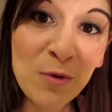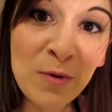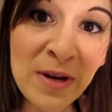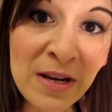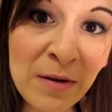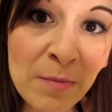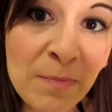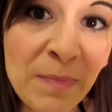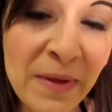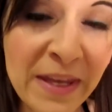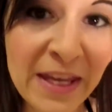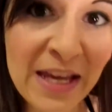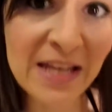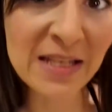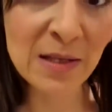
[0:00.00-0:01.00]
ruined
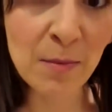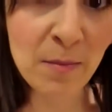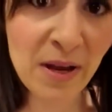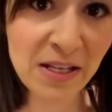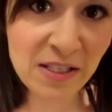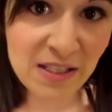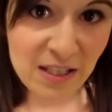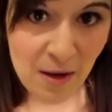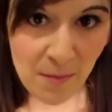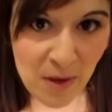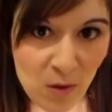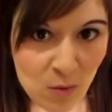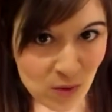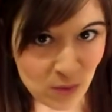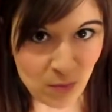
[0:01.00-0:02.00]
because my
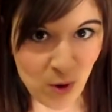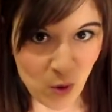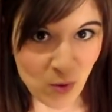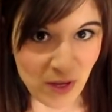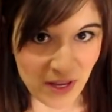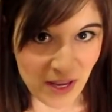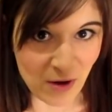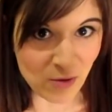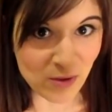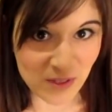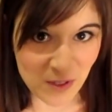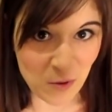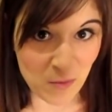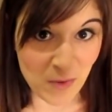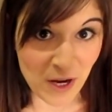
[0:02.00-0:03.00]
stomach was poking out
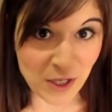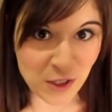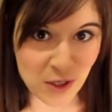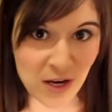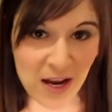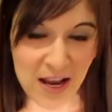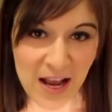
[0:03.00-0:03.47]
so much